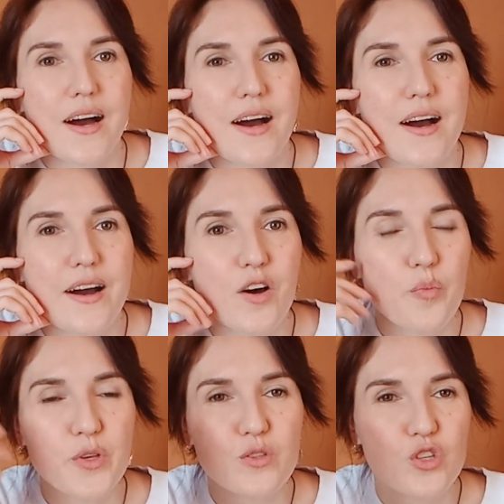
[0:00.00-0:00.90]
I uh,
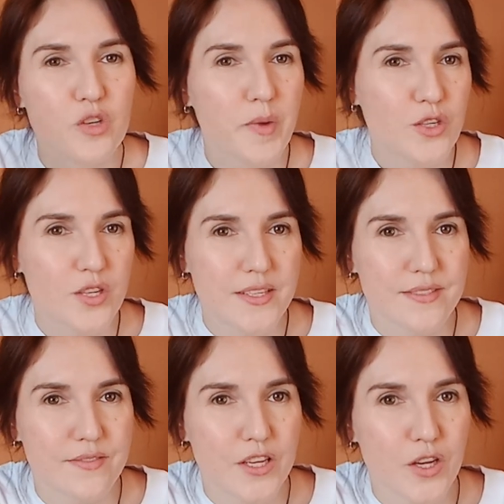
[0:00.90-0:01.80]
hope you enjoyed my
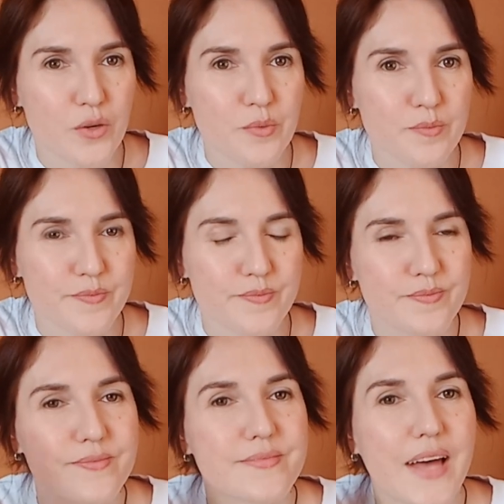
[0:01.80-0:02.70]
today's video.
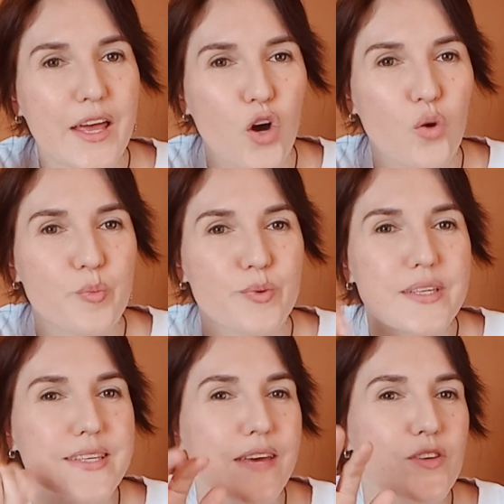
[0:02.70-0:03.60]
I hope
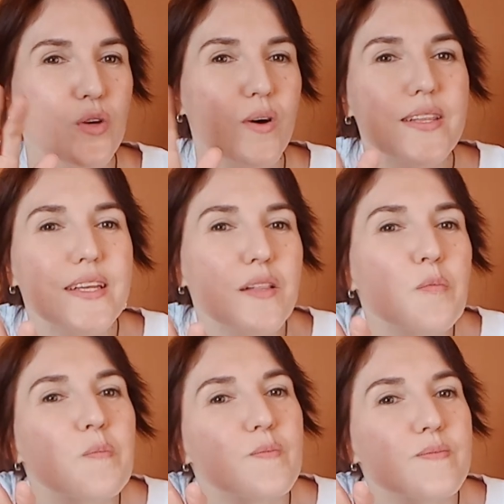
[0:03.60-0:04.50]
it gave you a
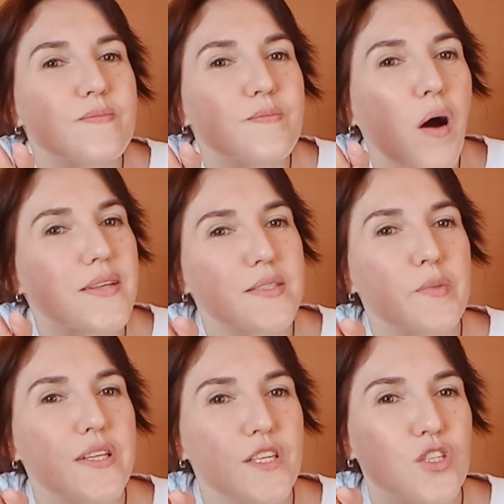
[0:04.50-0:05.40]
little
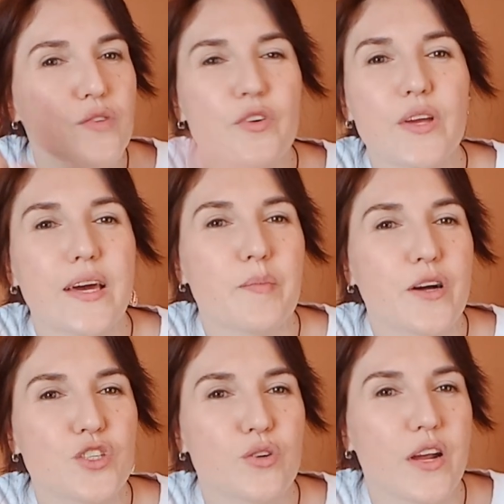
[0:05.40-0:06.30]
possibility to forget
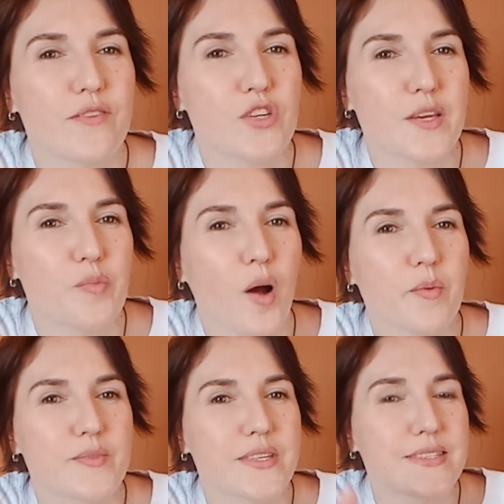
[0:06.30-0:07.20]
about your everyday
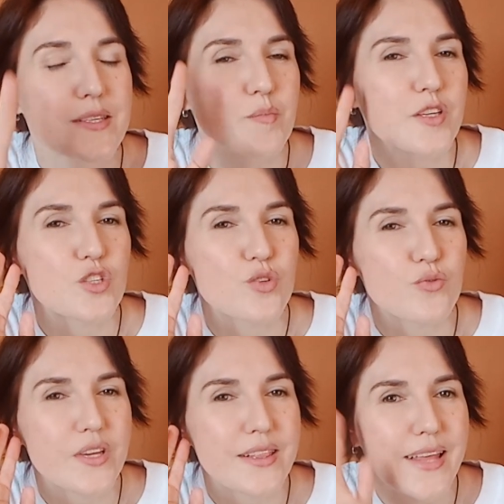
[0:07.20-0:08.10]
problems and simply to
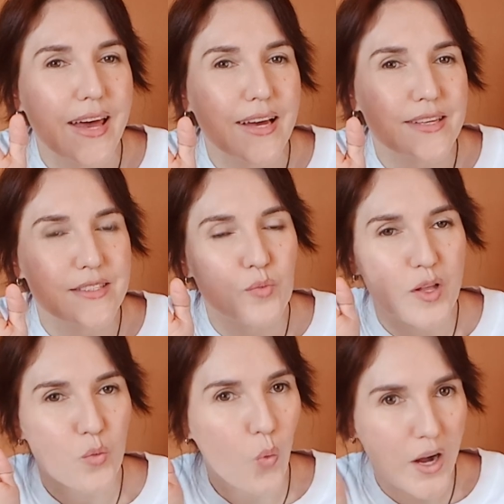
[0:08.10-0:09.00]
relax
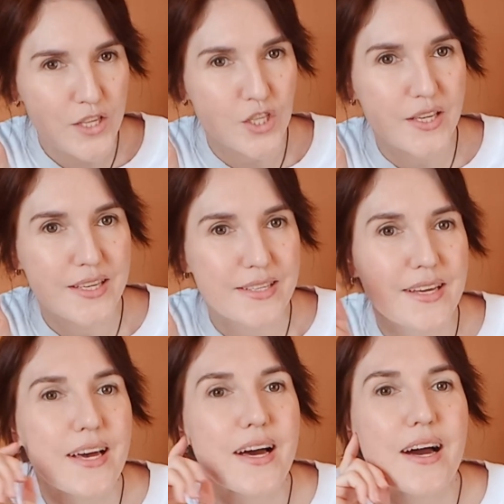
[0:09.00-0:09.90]
while watching it.
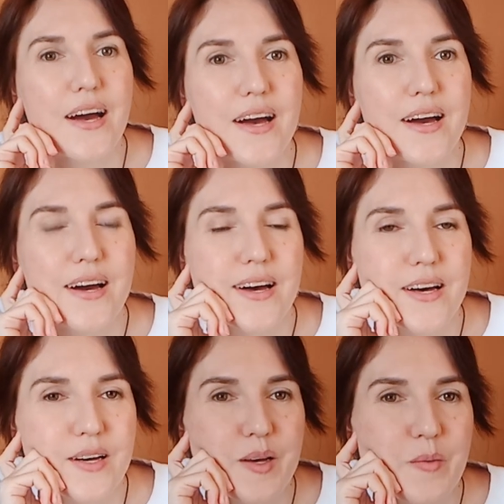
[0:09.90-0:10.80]

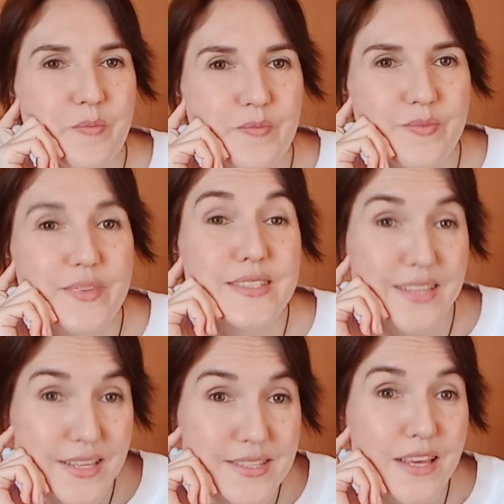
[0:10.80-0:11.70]
Um,
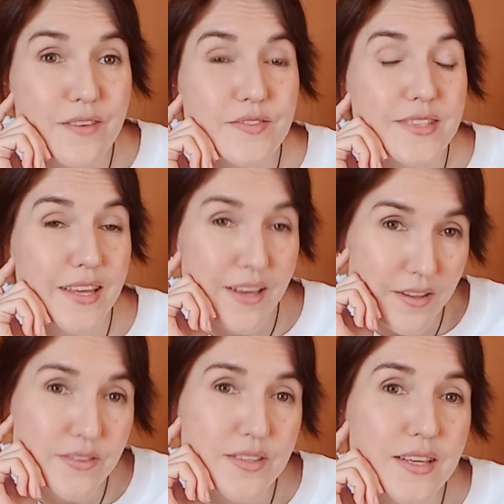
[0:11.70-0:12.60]
stay safe, stay
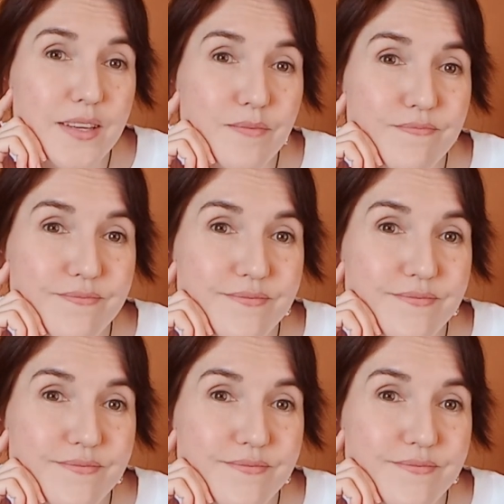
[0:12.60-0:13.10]
healthy,